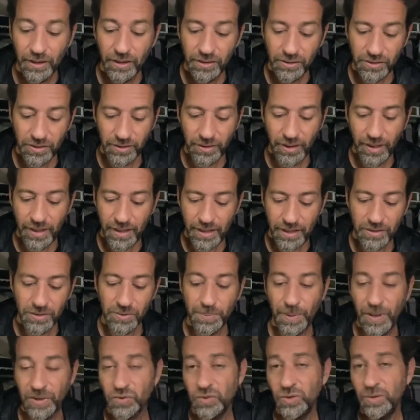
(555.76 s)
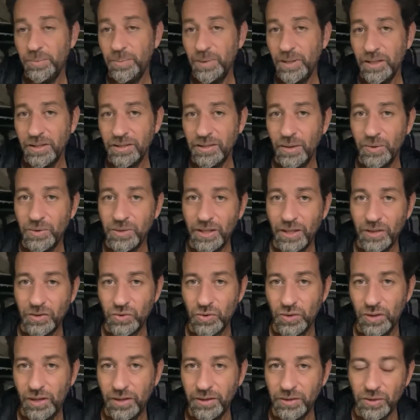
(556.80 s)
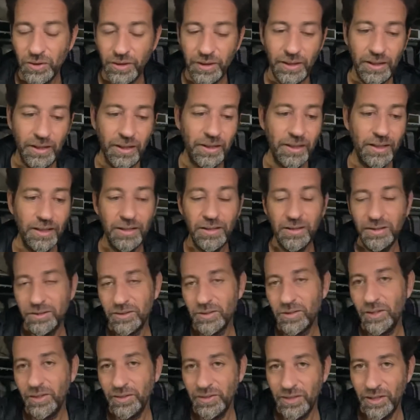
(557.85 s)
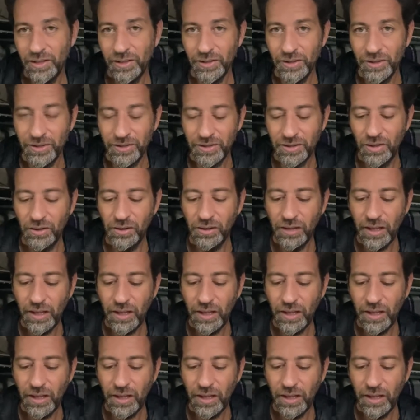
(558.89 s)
today, especially because I was extra hungry and I didn't start dinner until